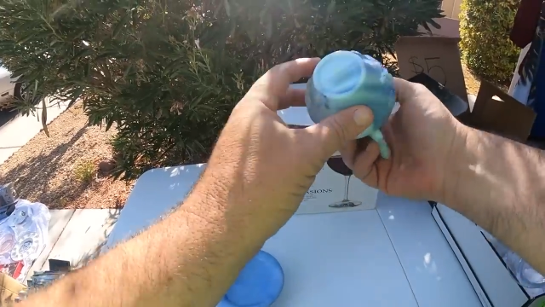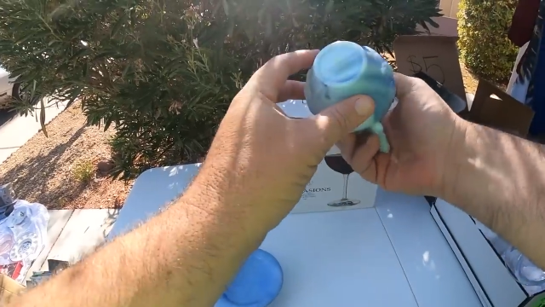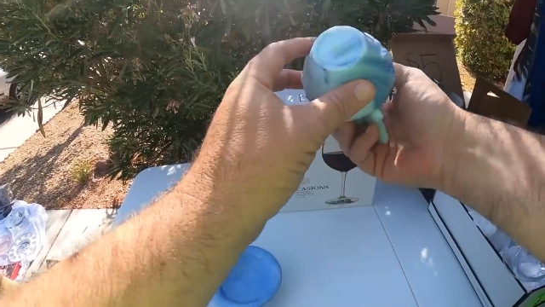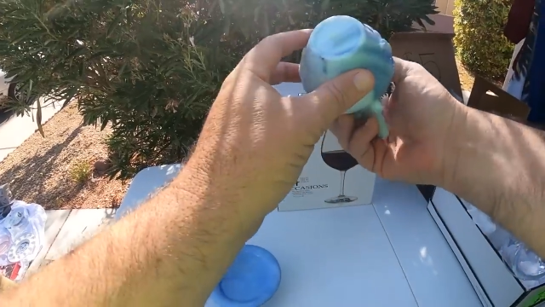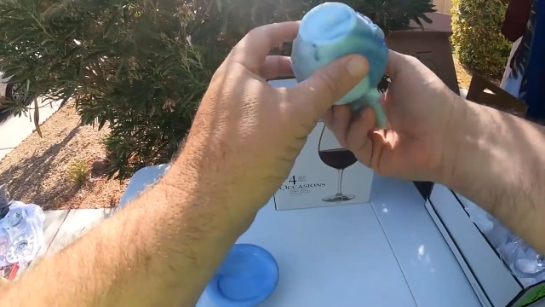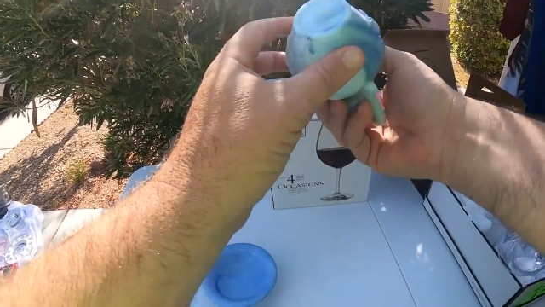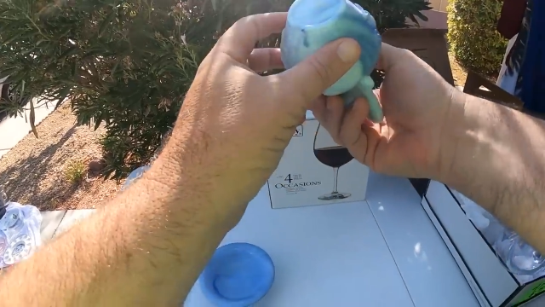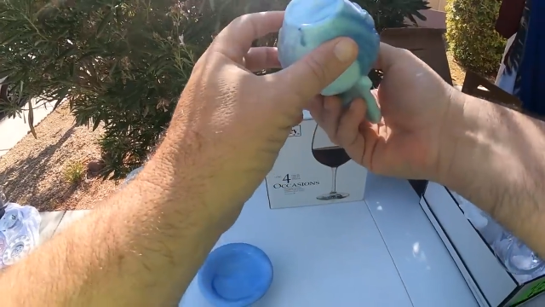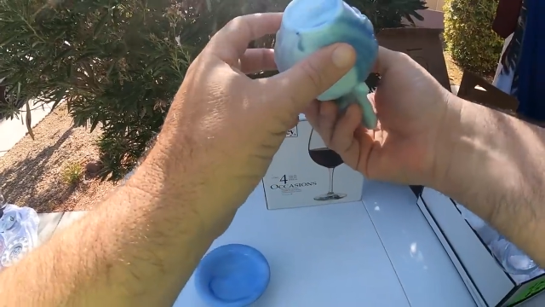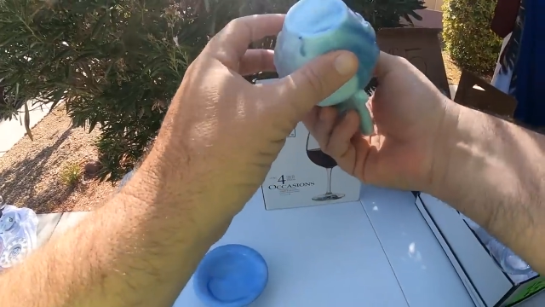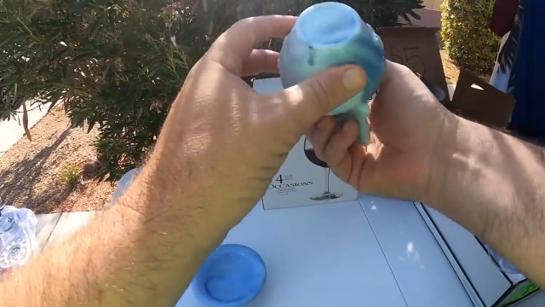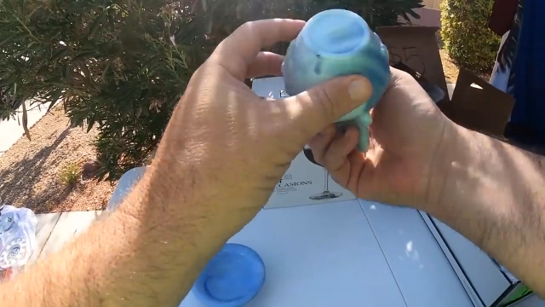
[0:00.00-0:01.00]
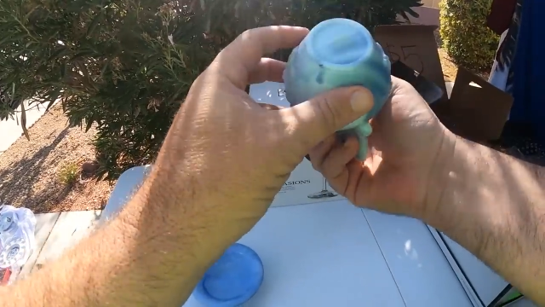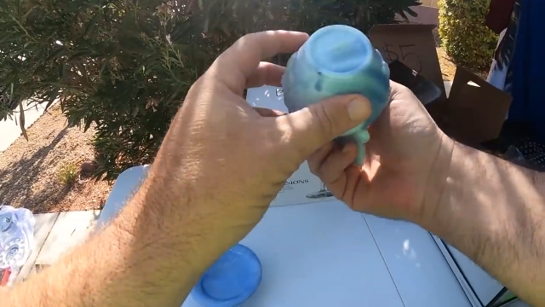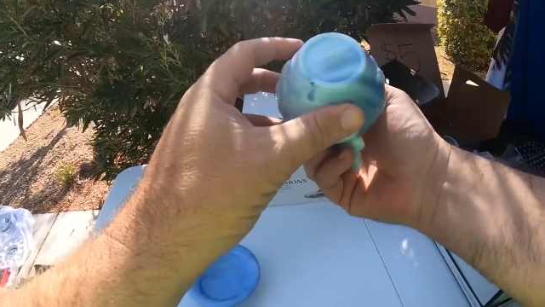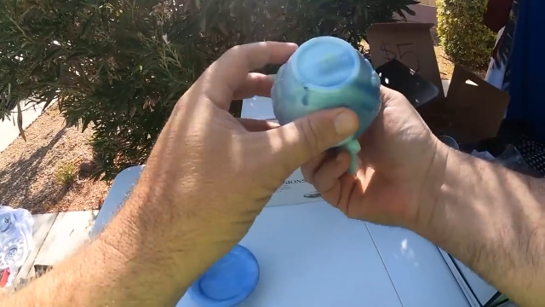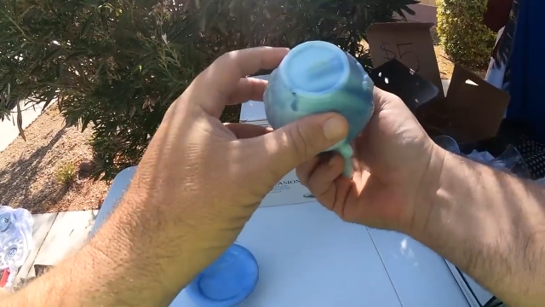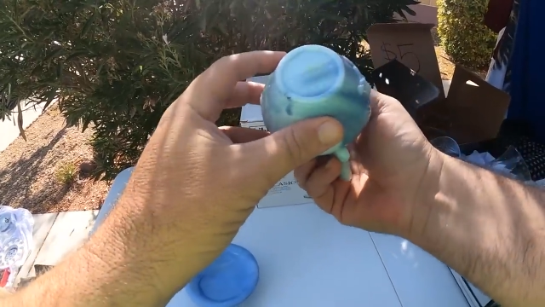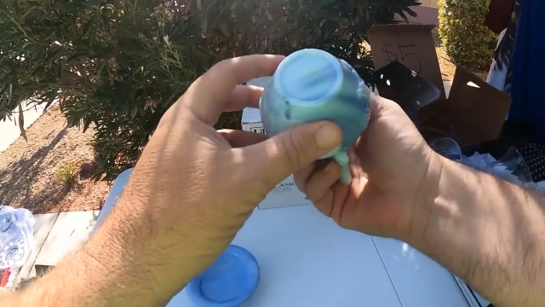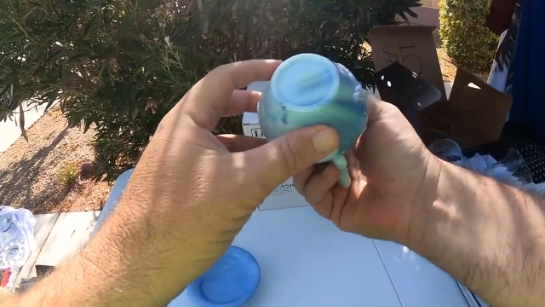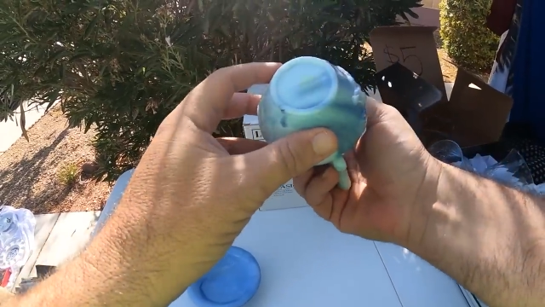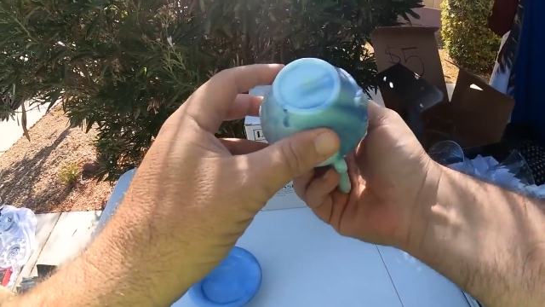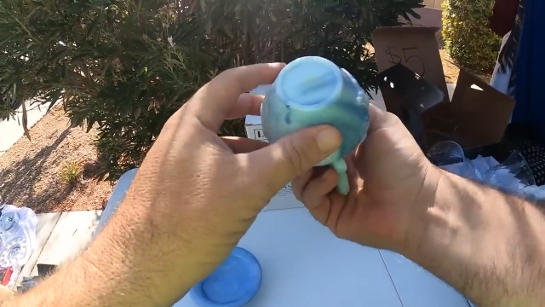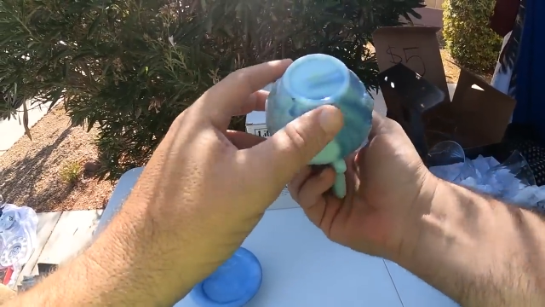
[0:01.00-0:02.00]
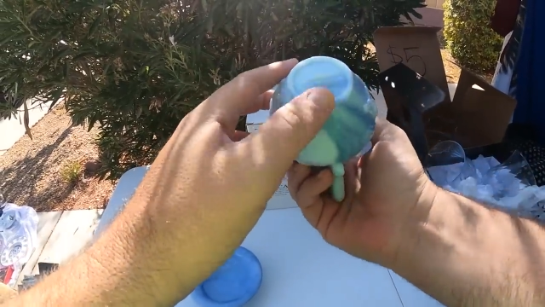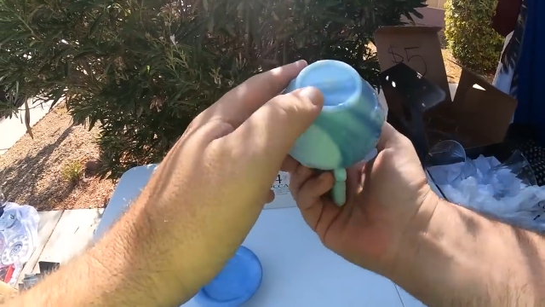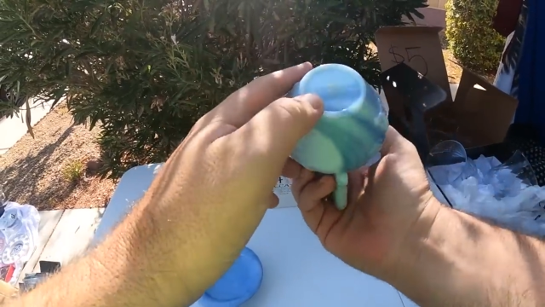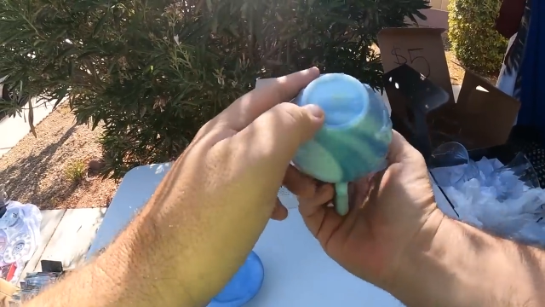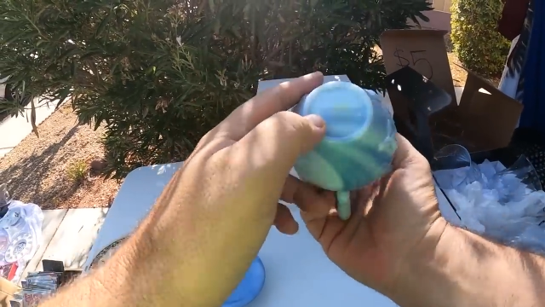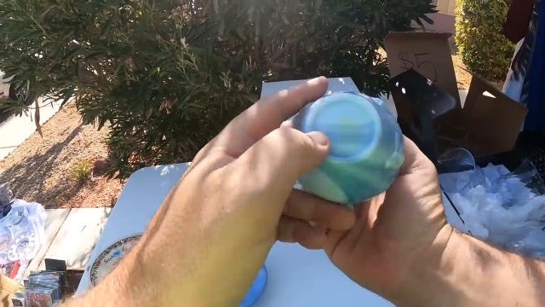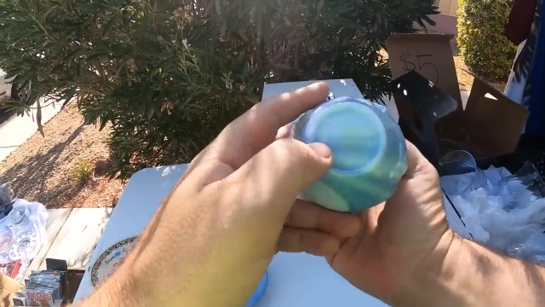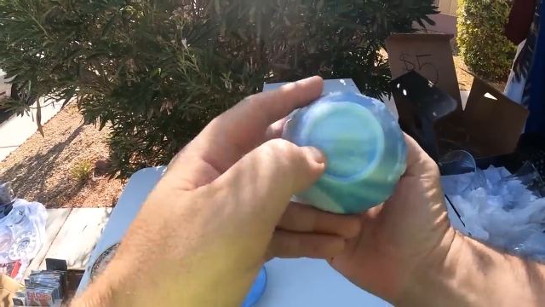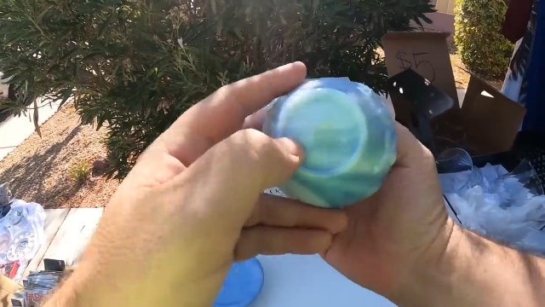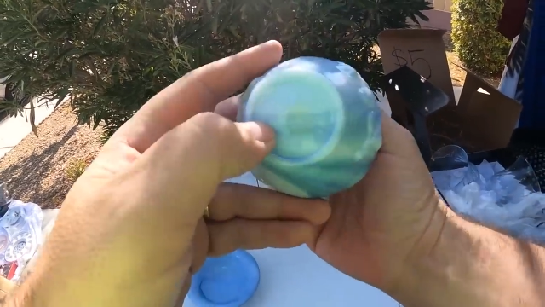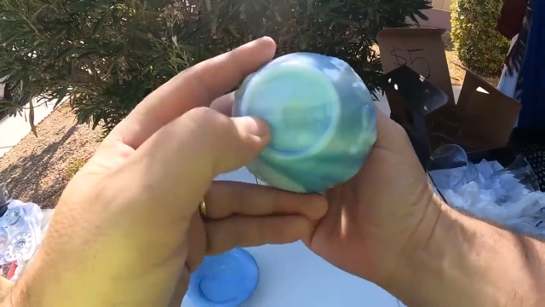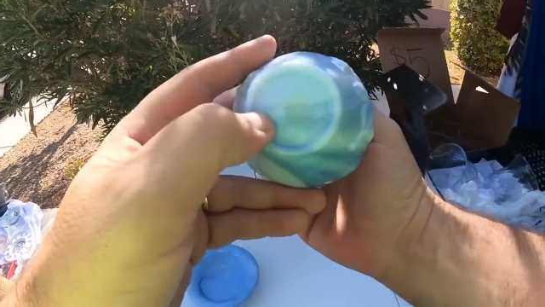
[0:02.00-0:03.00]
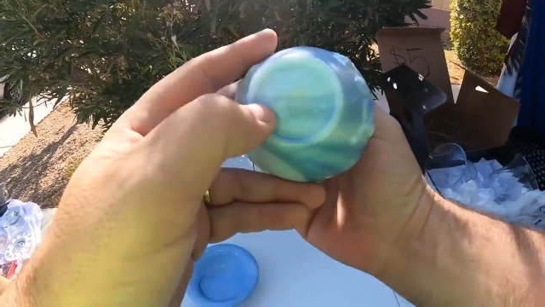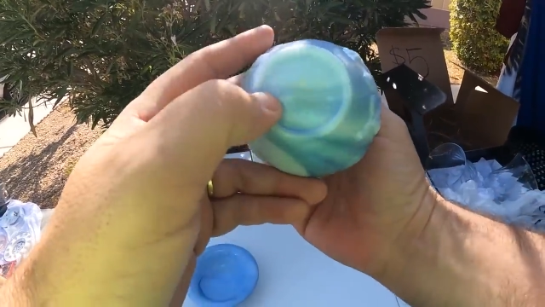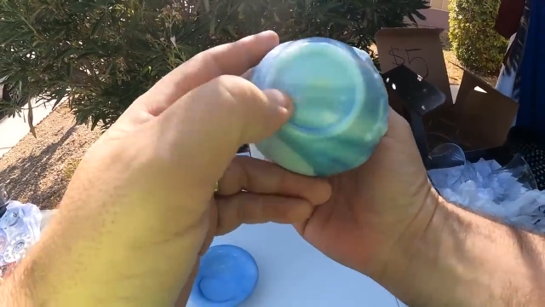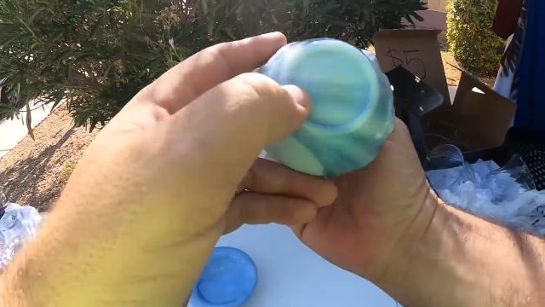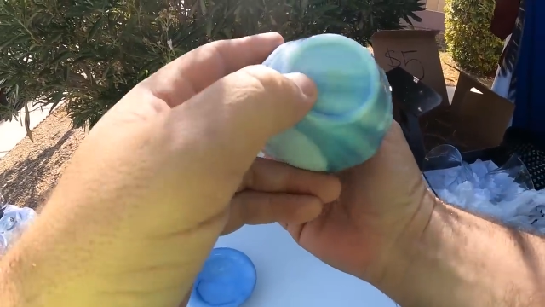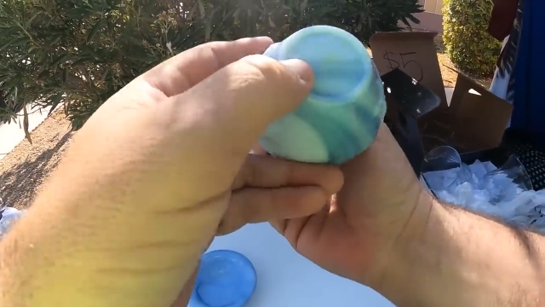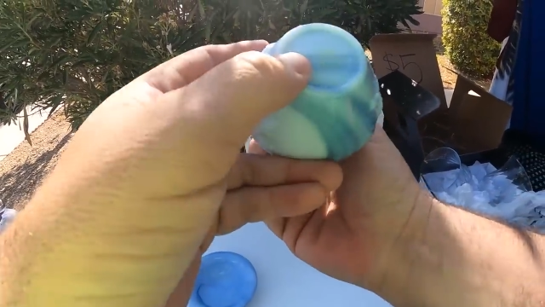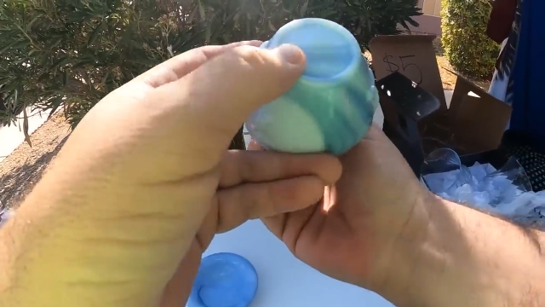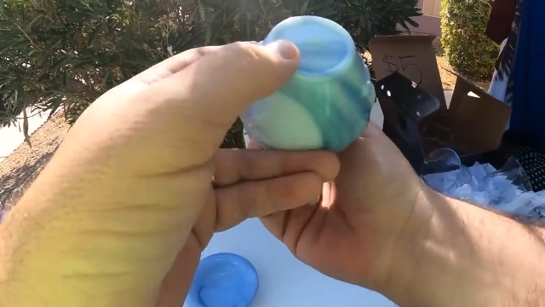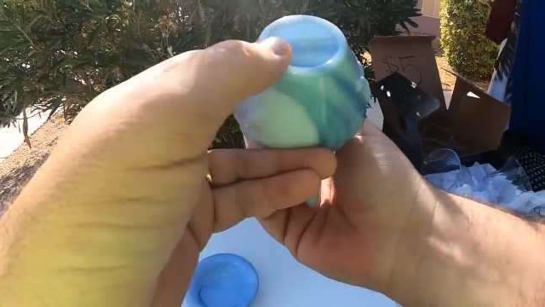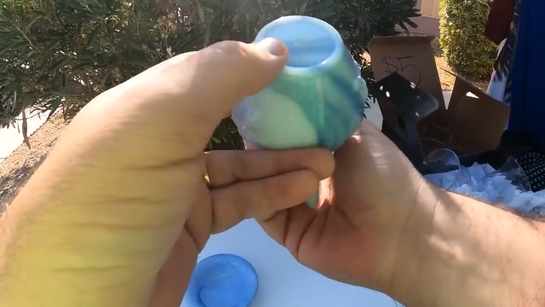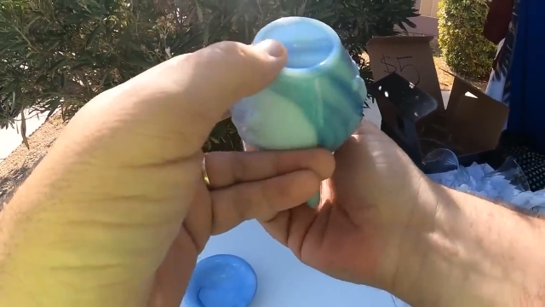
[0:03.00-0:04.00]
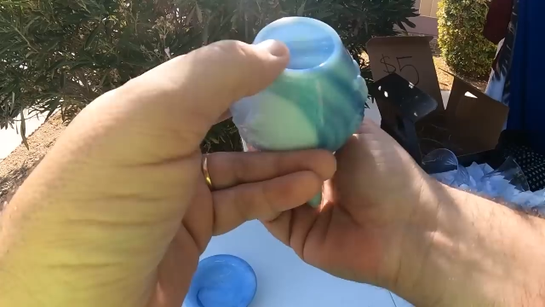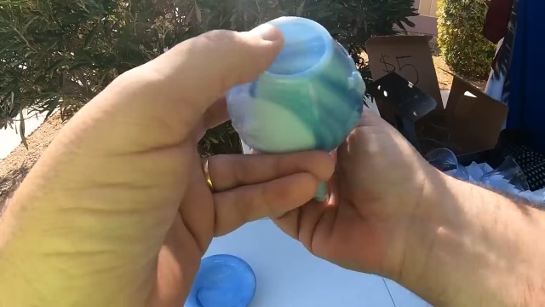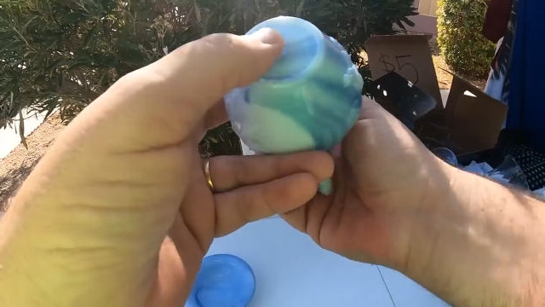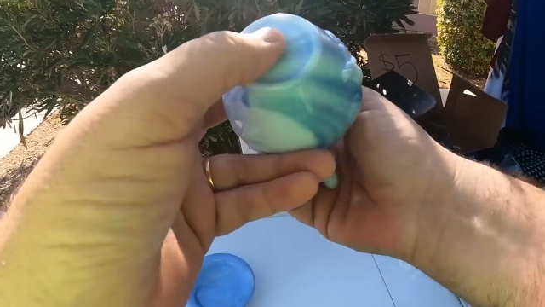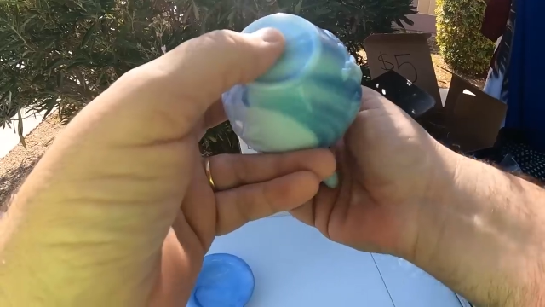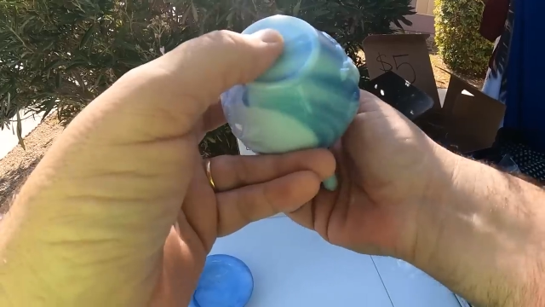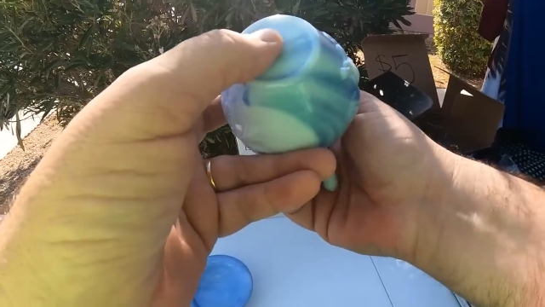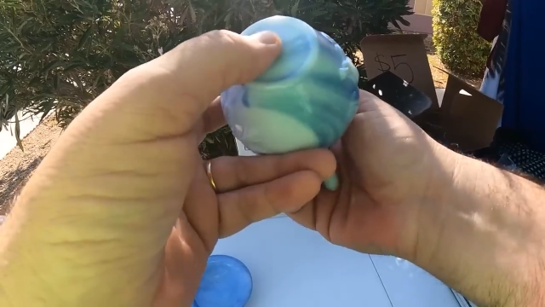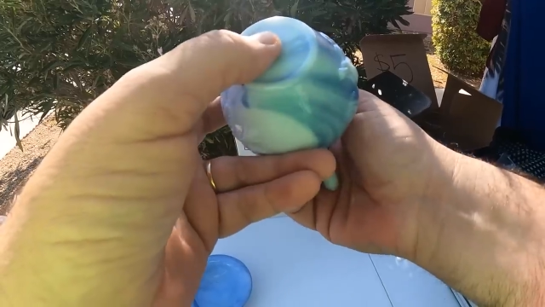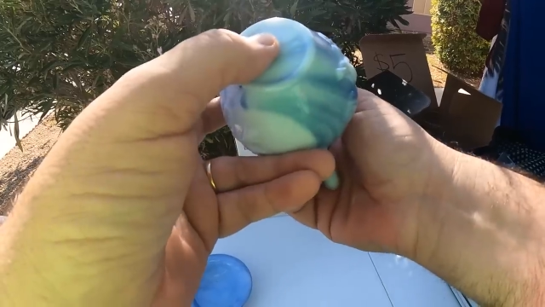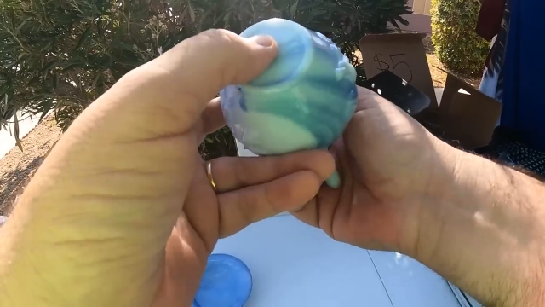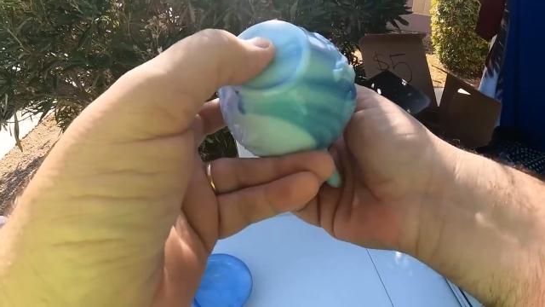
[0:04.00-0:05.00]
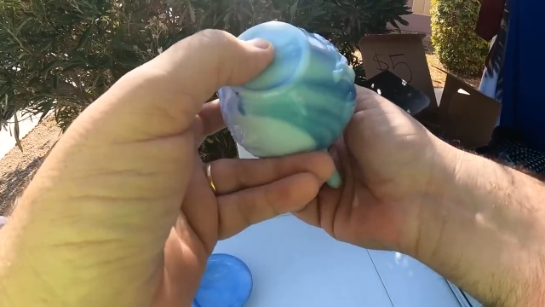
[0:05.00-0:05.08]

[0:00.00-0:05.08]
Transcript: [unreadable: no face in view]